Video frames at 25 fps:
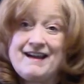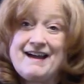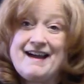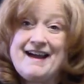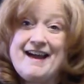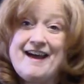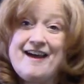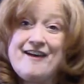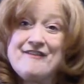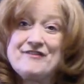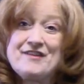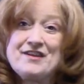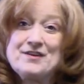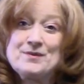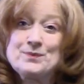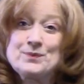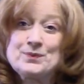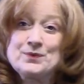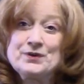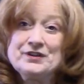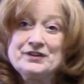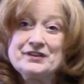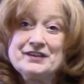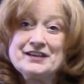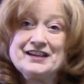I have a
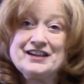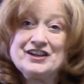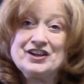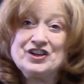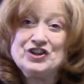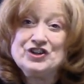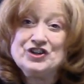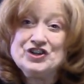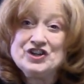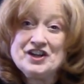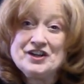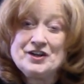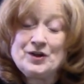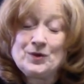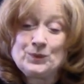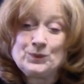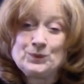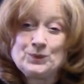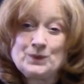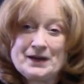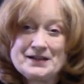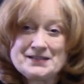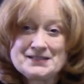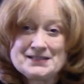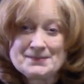really good
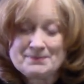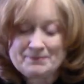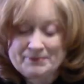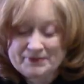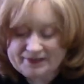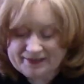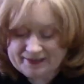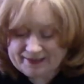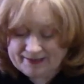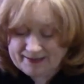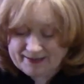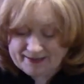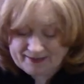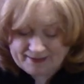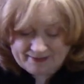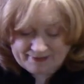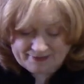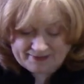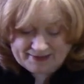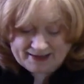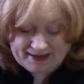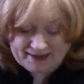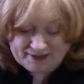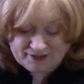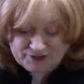recipe
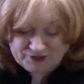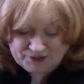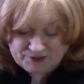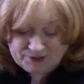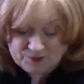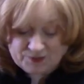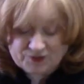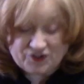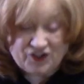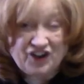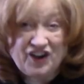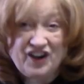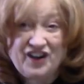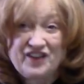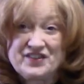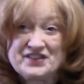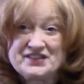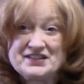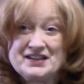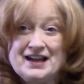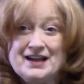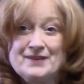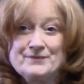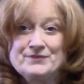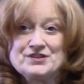that I use all the
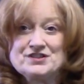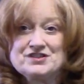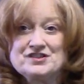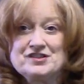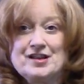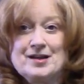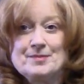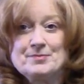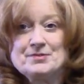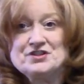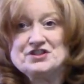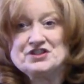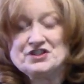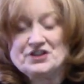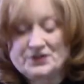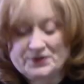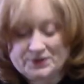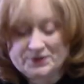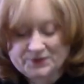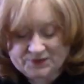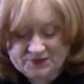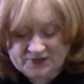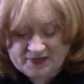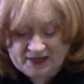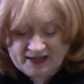time for sloppy
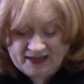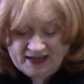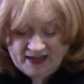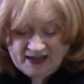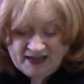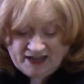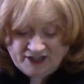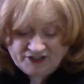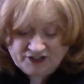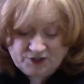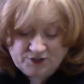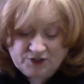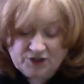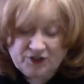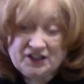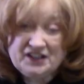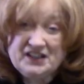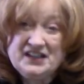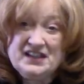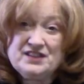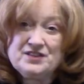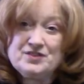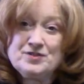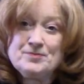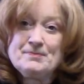joes. So you can
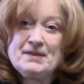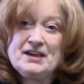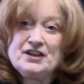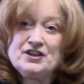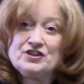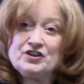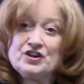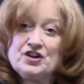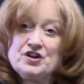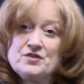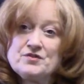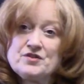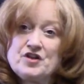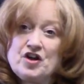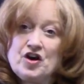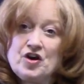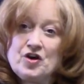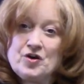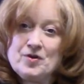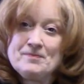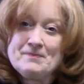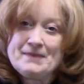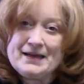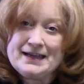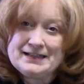either make your own
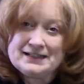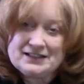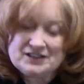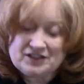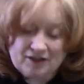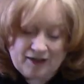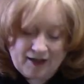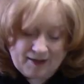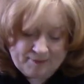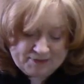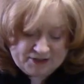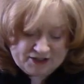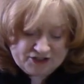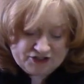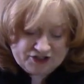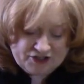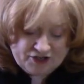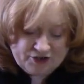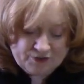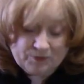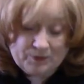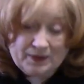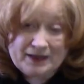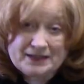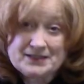homemade sloppy
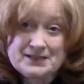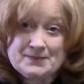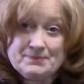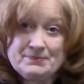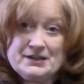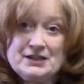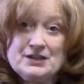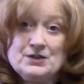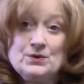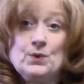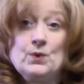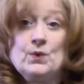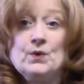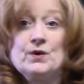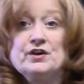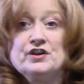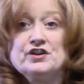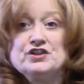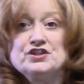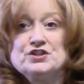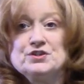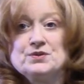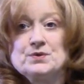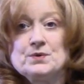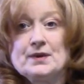joe recipe or
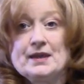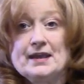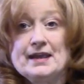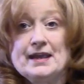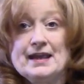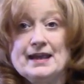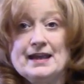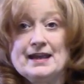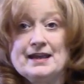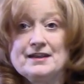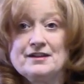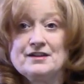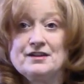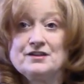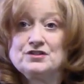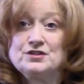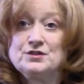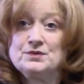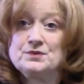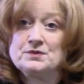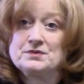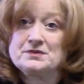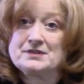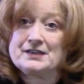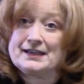you can
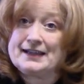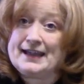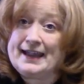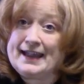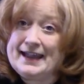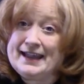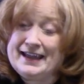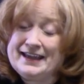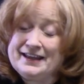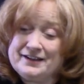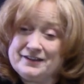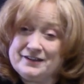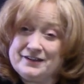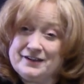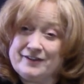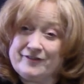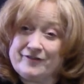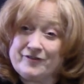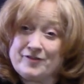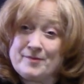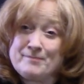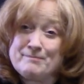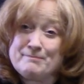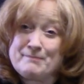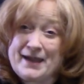use the can of
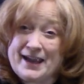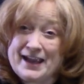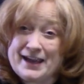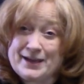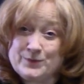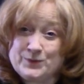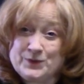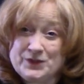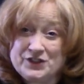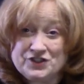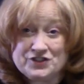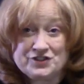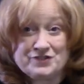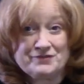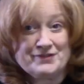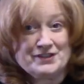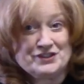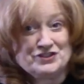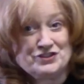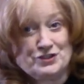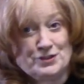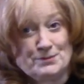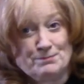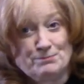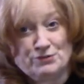manwich
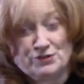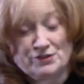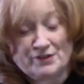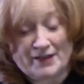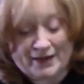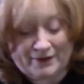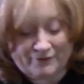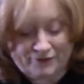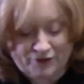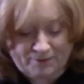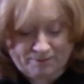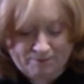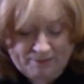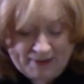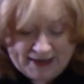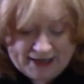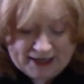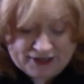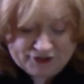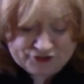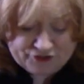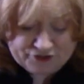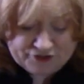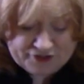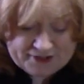that you can pull out of your
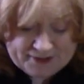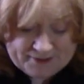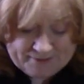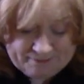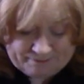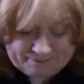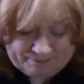pantry.